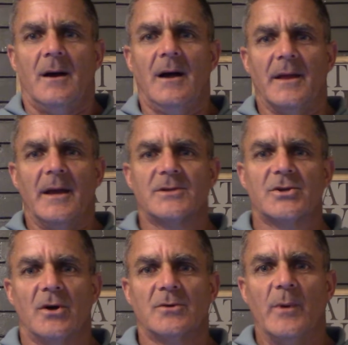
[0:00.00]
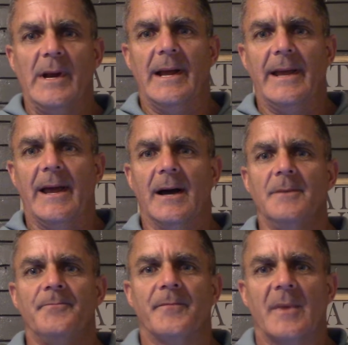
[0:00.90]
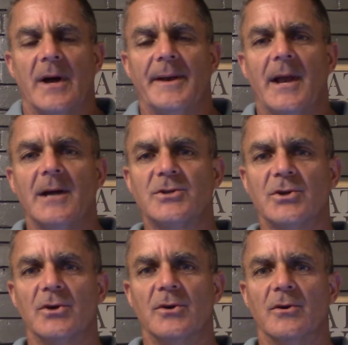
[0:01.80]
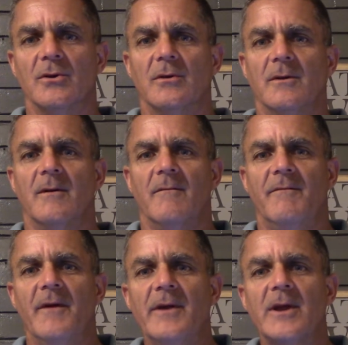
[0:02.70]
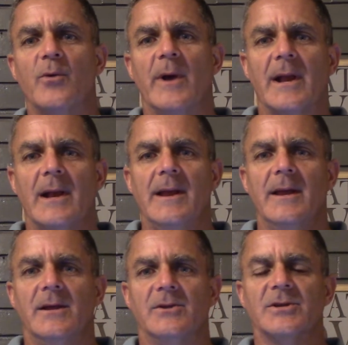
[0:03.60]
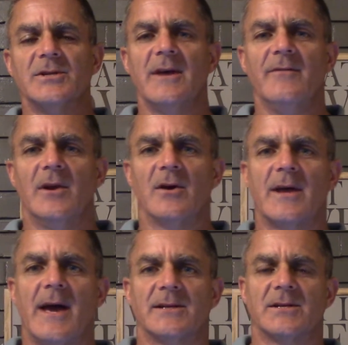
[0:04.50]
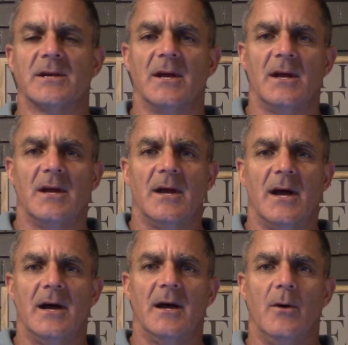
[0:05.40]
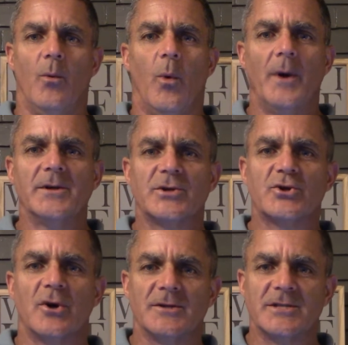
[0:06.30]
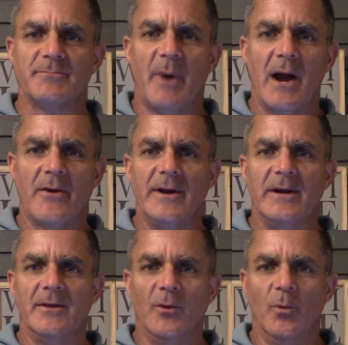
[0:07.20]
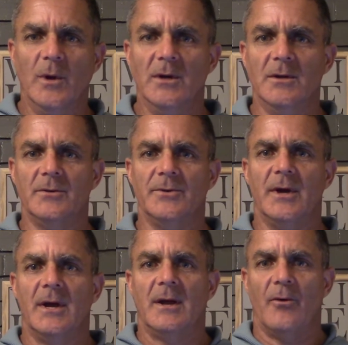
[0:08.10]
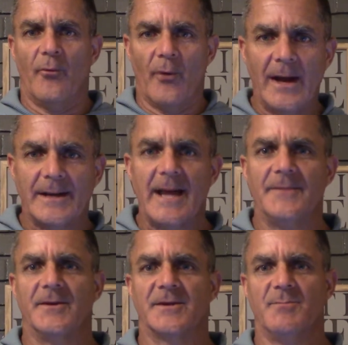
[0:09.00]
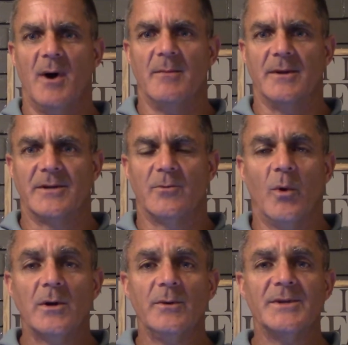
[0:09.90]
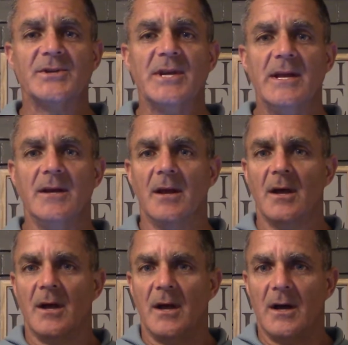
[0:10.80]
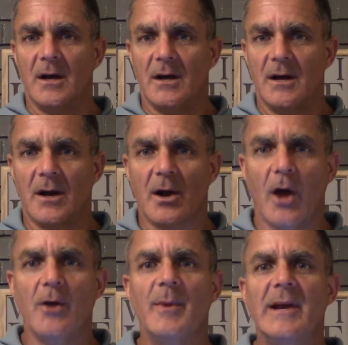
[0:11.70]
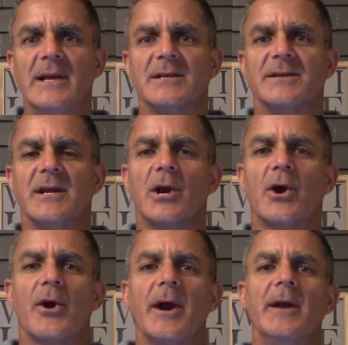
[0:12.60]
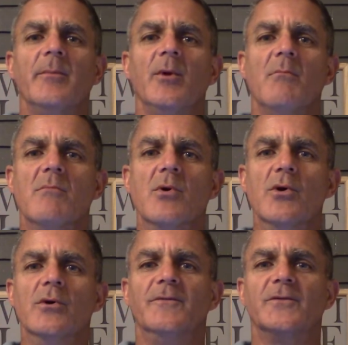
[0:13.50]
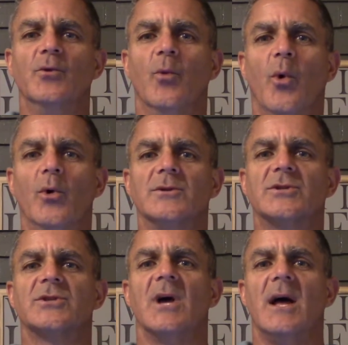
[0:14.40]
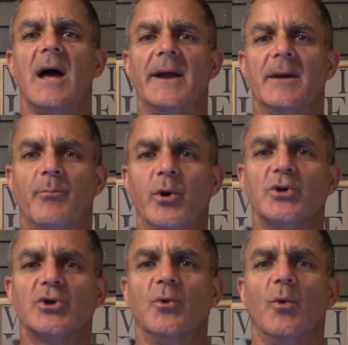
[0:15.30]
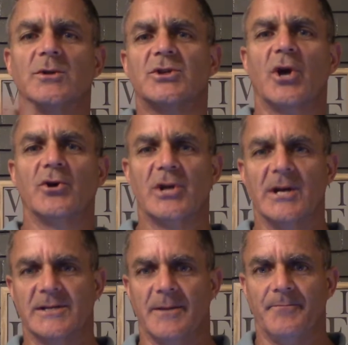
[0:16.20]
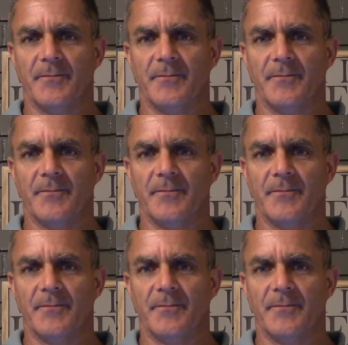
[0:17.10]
Hi there, Scott Wheeler here. I'd like to very quickly just have a look at what is transpiring in the world right at this moment. And what we're seeing globally is an incredible move towards and a push towards socialism.